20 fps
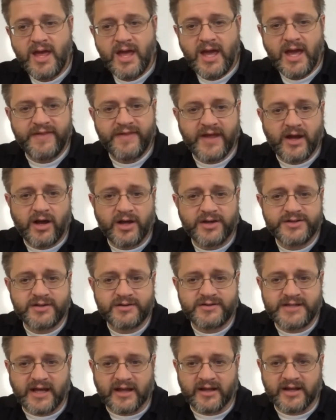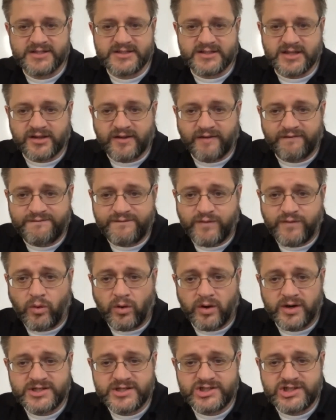And they also tell us that the
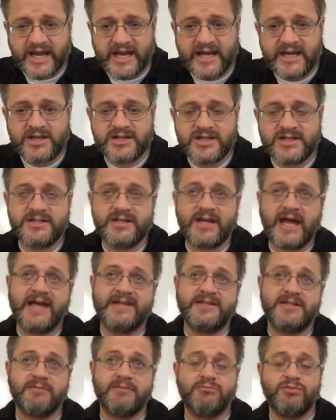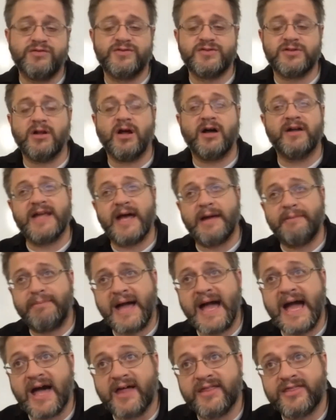force changes as it moves along that
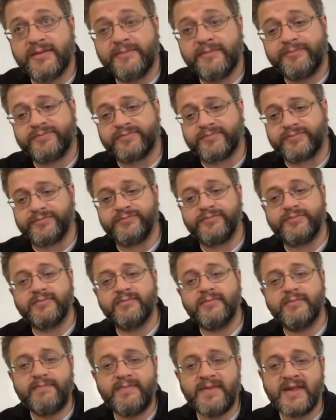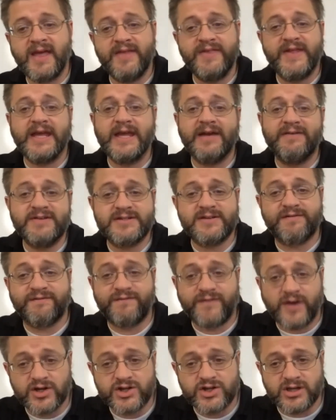path. And they give us a
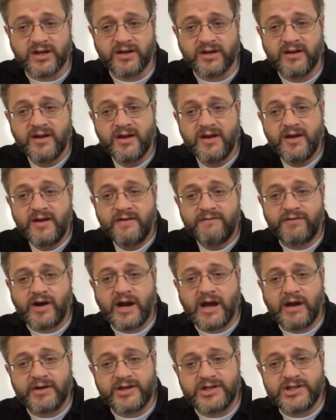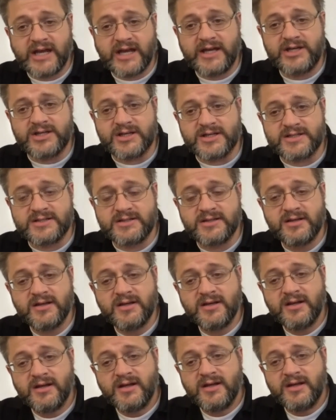function for how it changes.
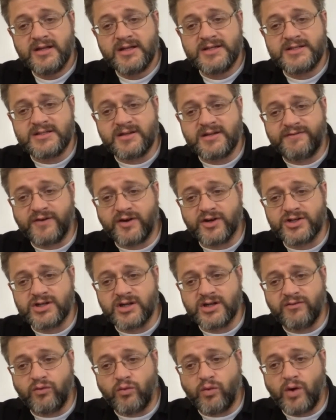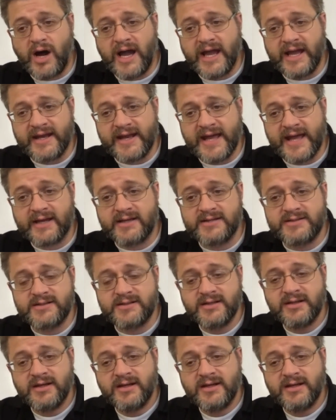This is a function of y and x.